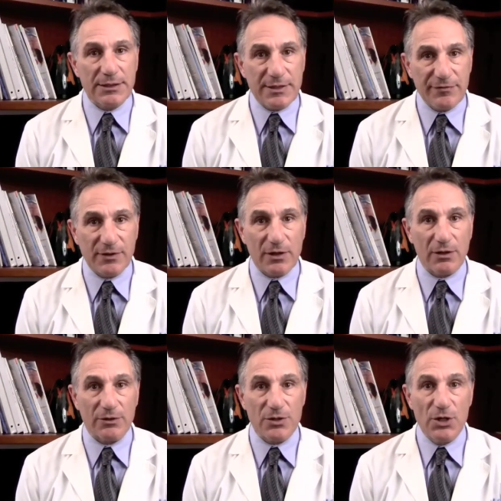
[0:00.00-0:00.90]

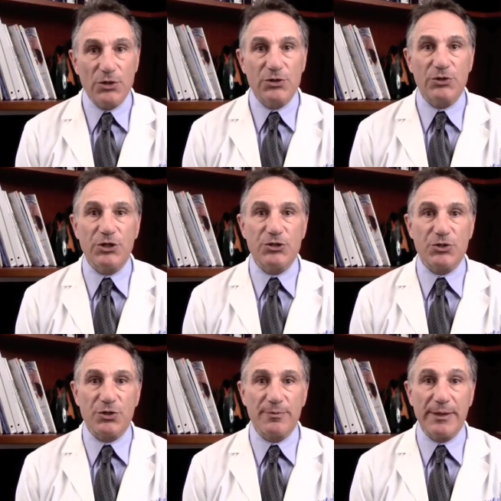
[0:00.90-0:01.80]
difficult to
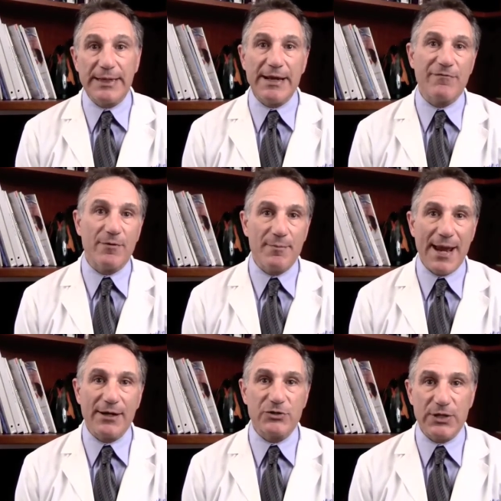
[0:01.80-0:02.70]
determine if a
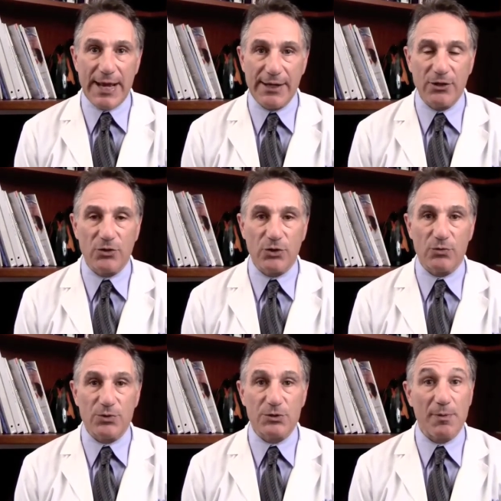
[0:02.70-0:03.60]
man is getting a
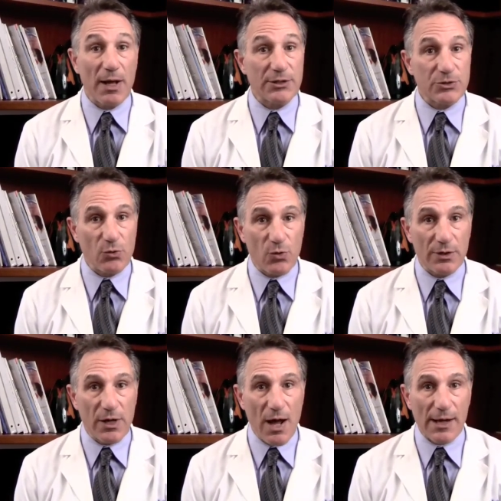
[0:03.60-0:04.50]
good response or
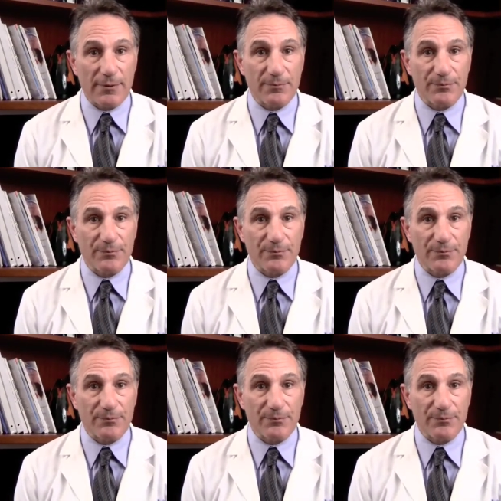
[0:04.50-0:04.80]
not.